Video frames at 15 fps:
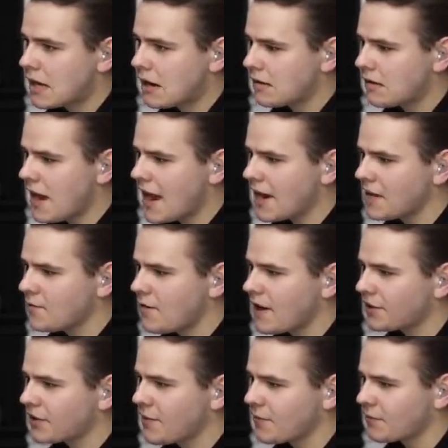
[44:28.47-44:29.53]
All right. Anyway,
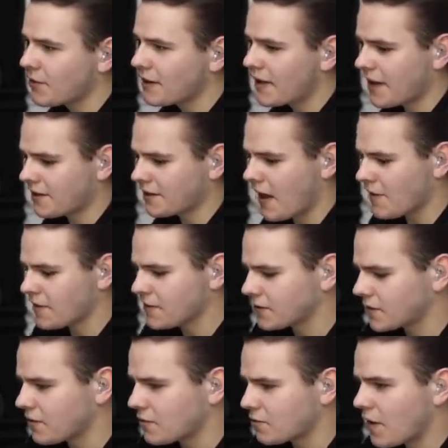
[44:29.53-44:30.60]
it's coming for a landing now. This
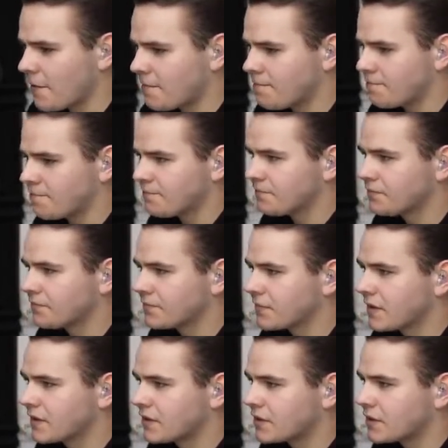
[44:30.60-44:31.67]
is going well.
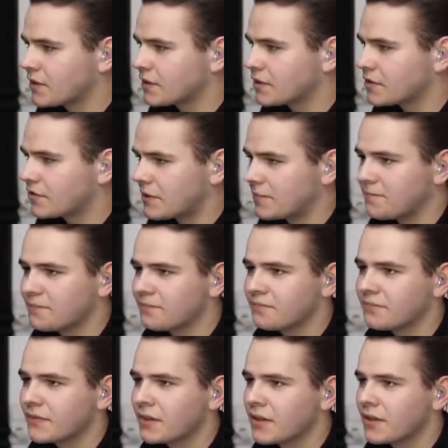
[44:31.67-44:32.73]
This is good stream.
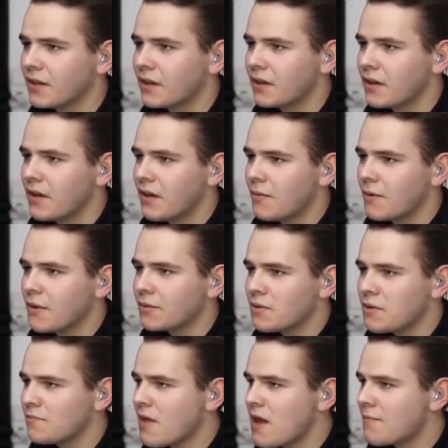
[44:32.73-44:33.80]
For the
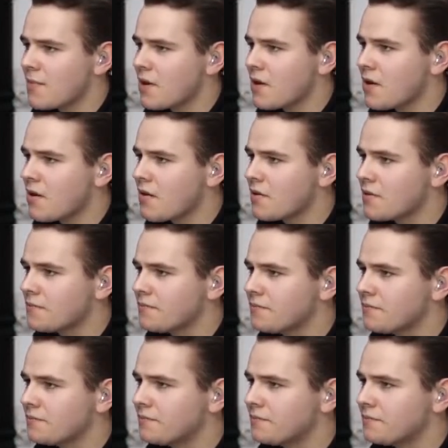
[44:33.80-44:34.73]
replay mode.